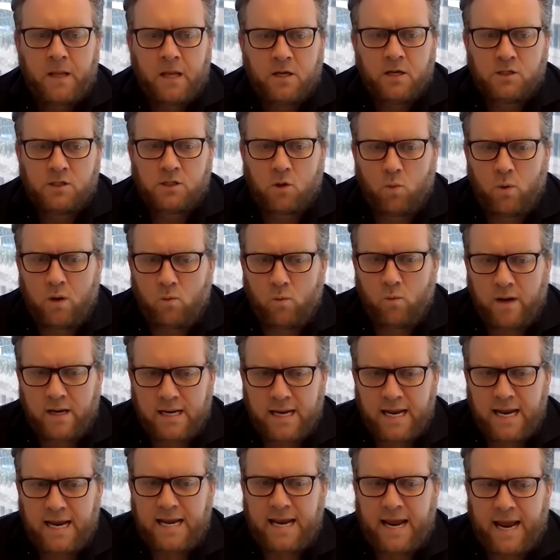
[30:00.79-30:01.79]
So when we
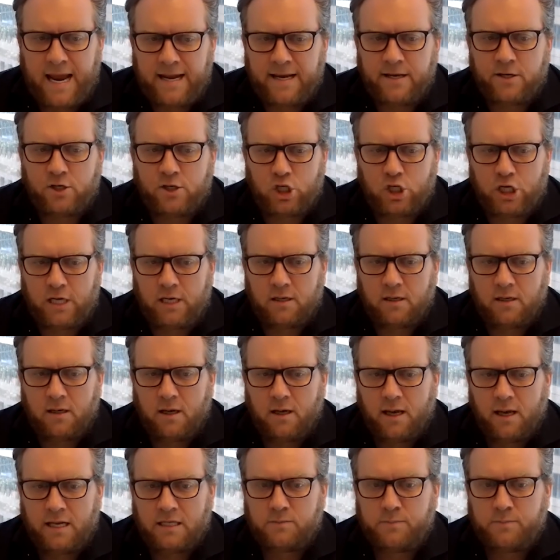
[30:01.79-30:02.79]
need energy,
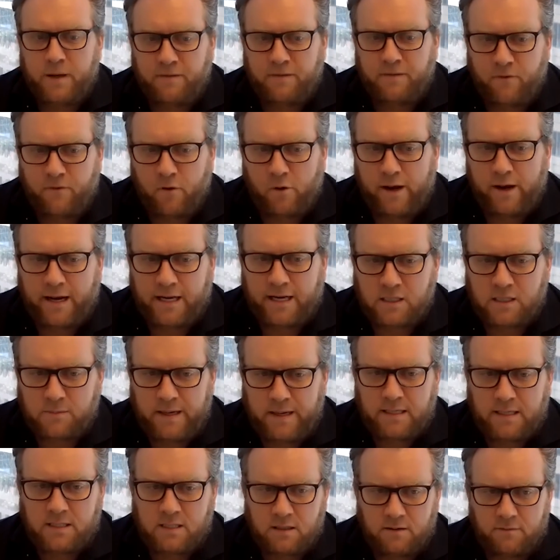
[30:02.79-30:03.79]
it's been very
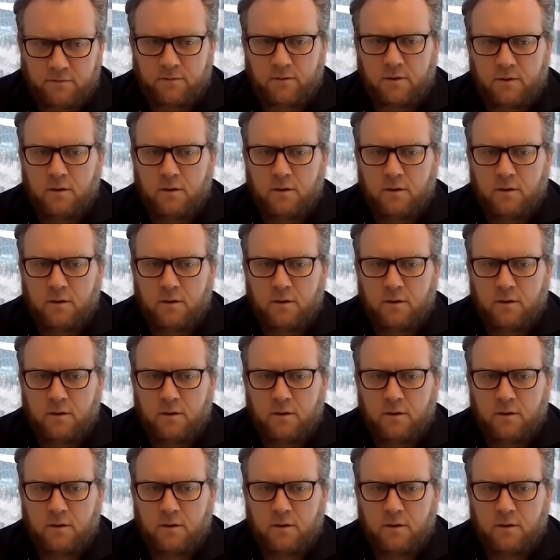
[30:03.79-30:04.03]
expensive.